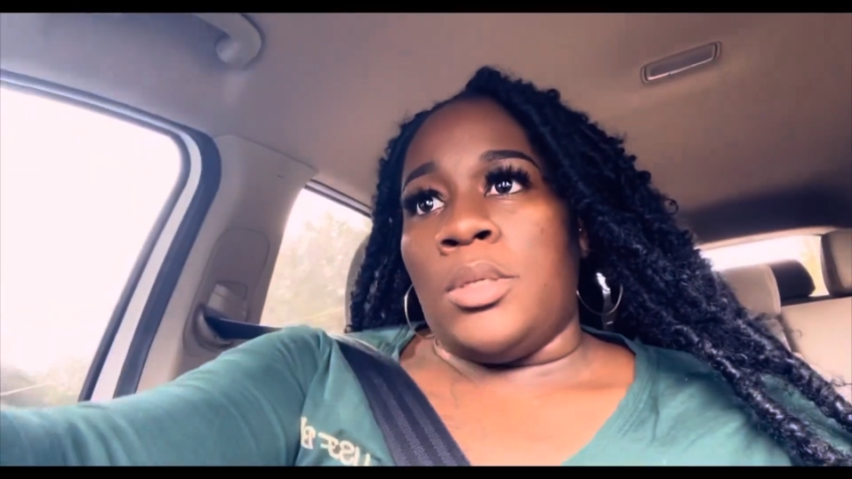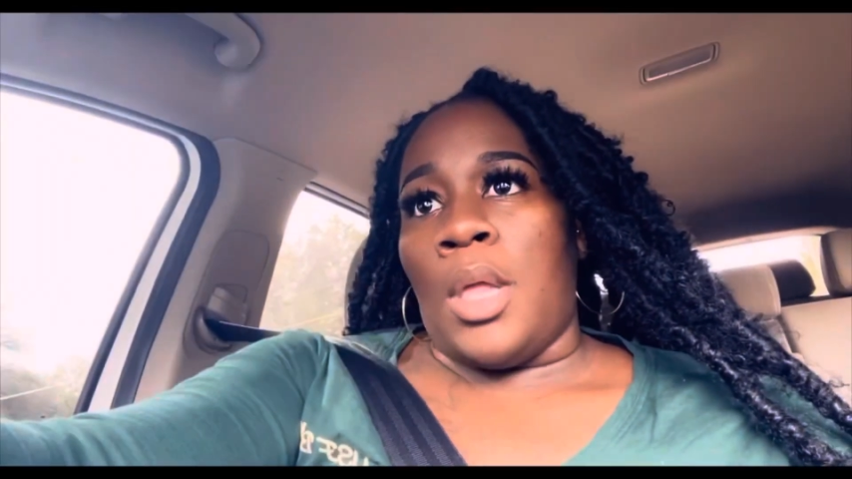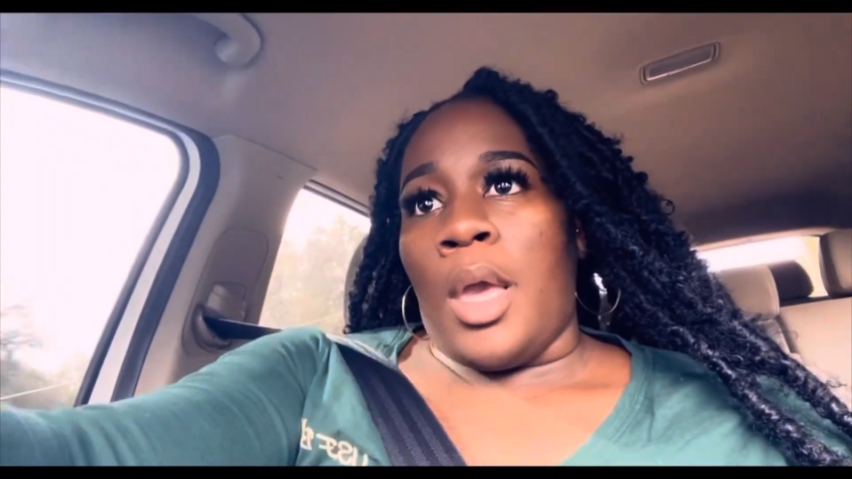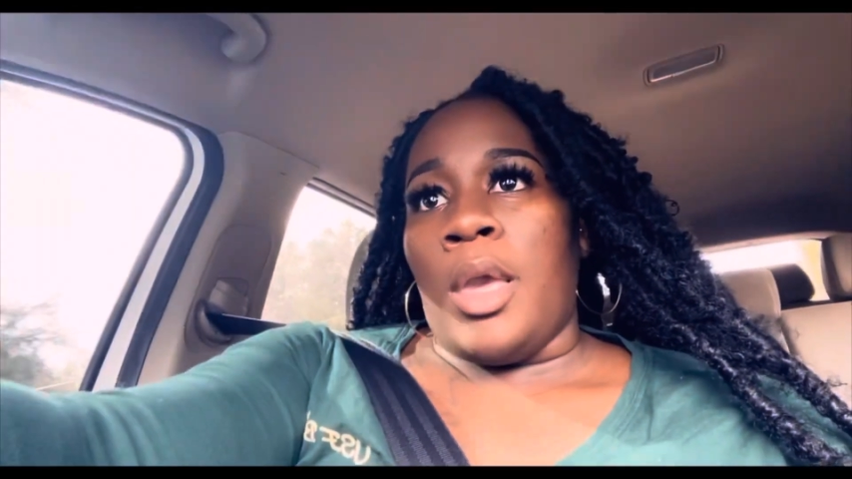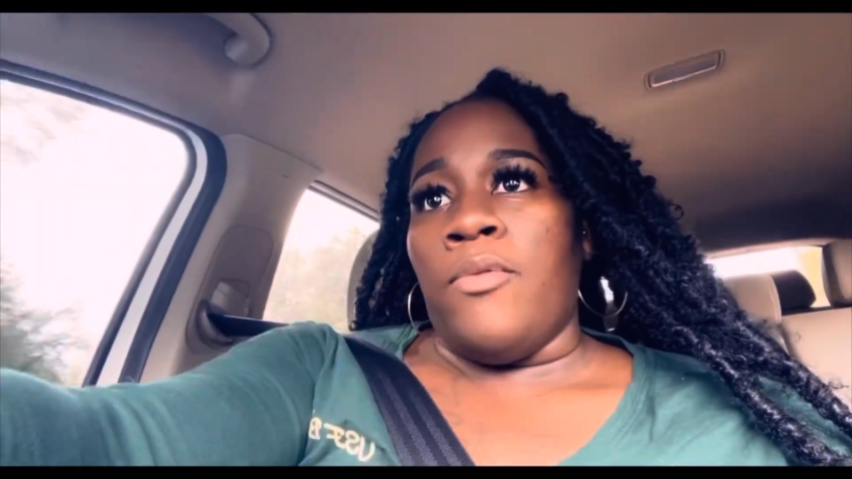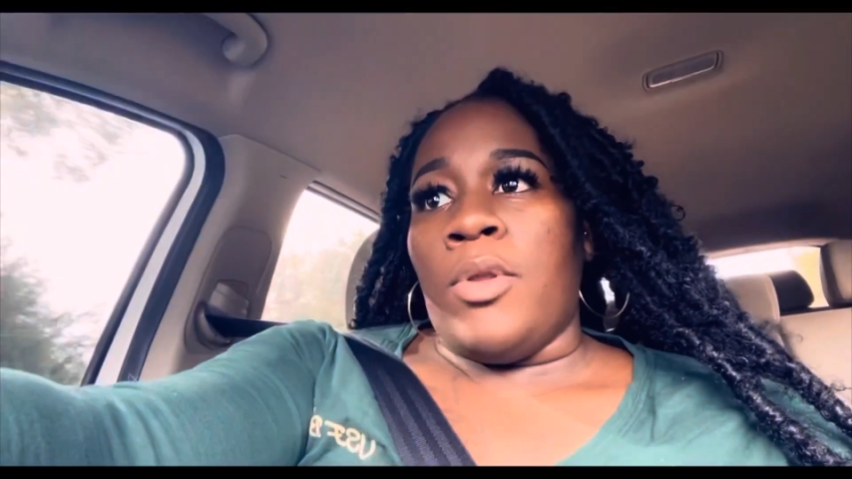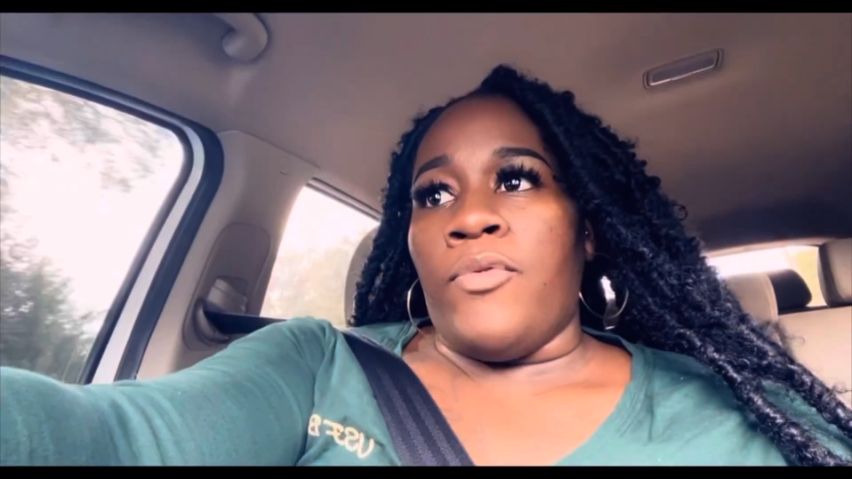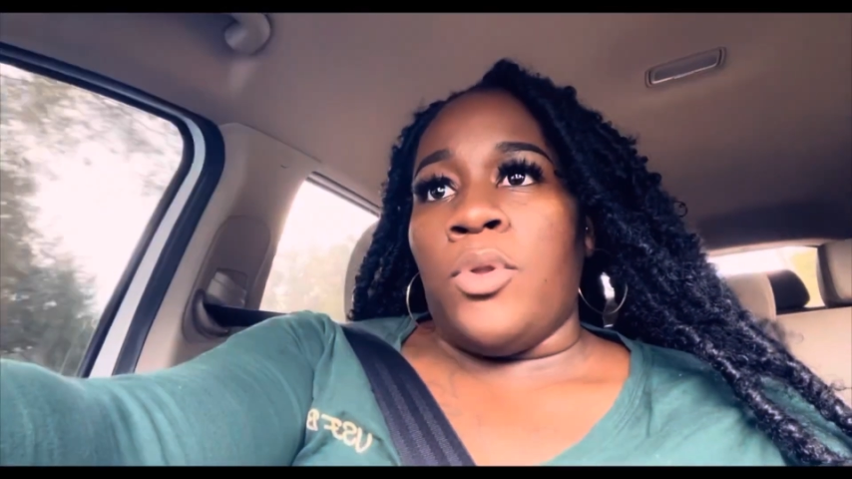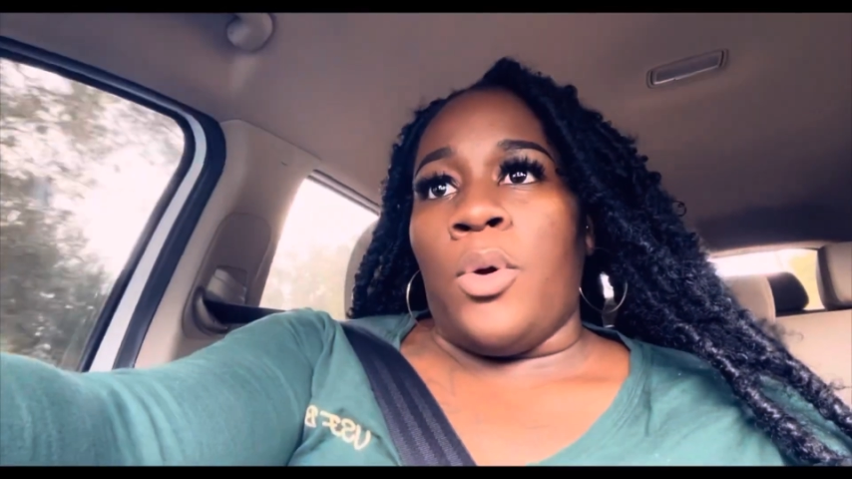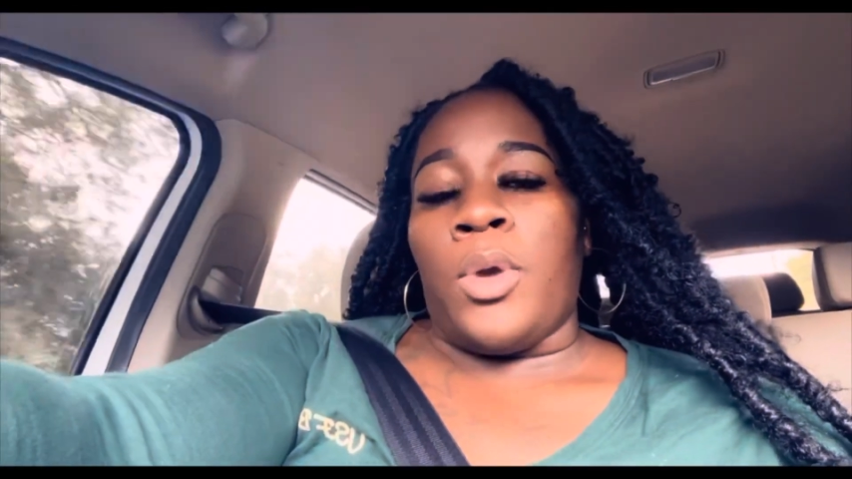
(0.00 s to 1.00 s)
like even if
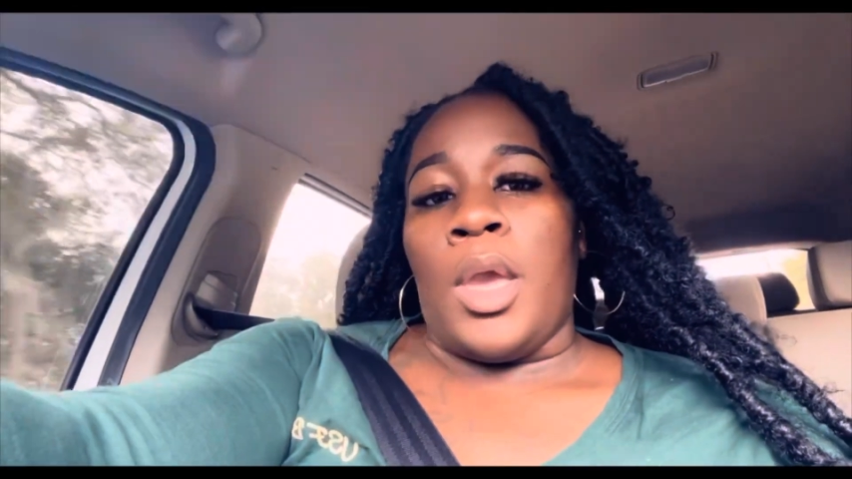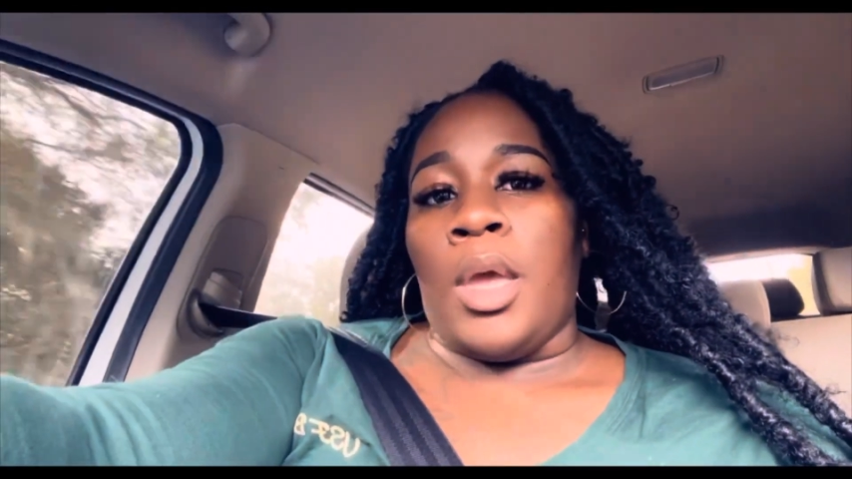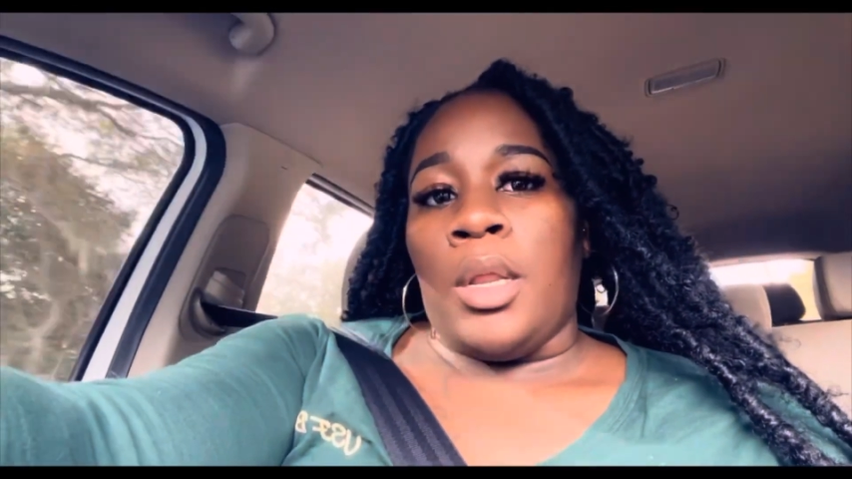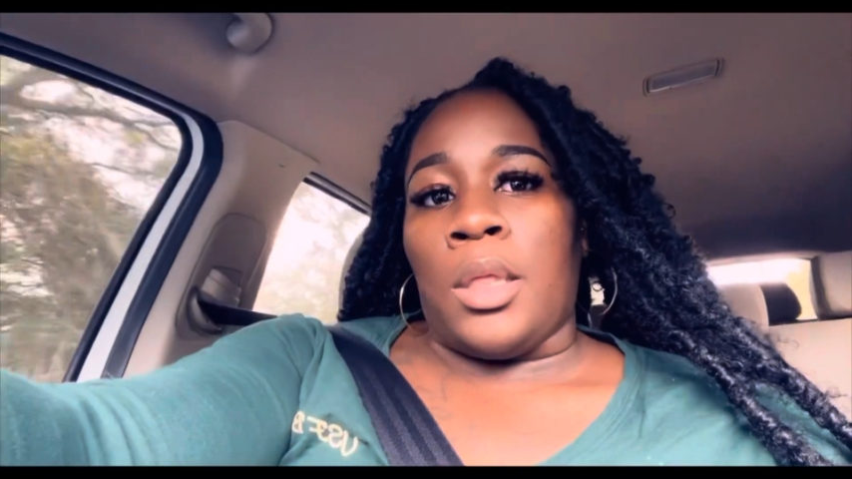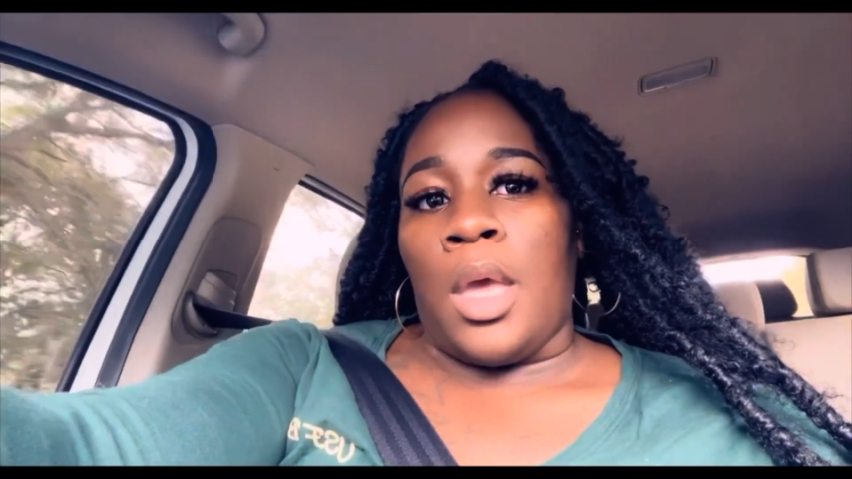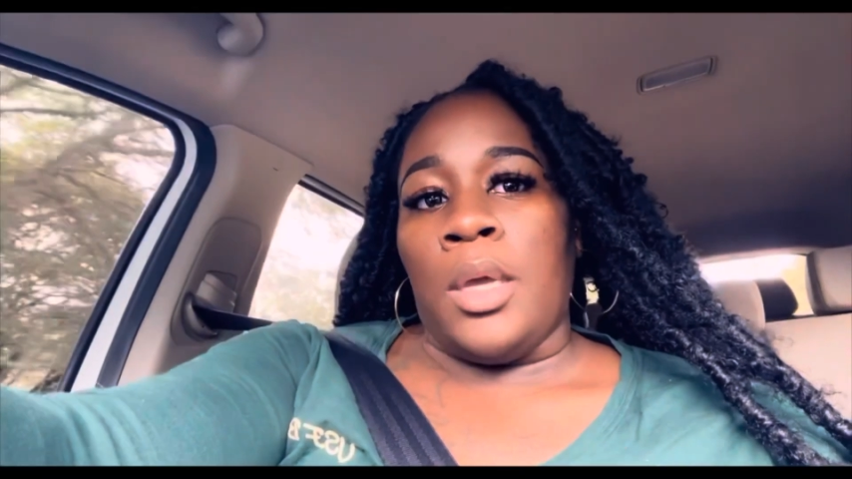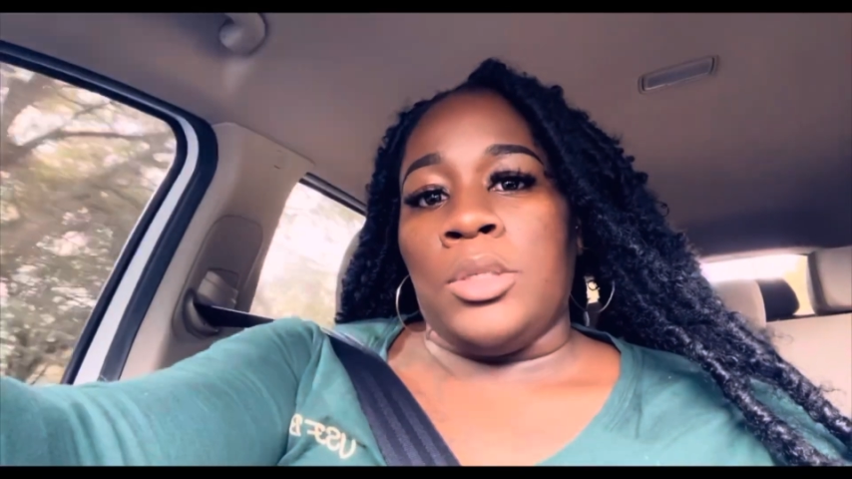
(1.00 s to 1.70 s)
you don't get anything,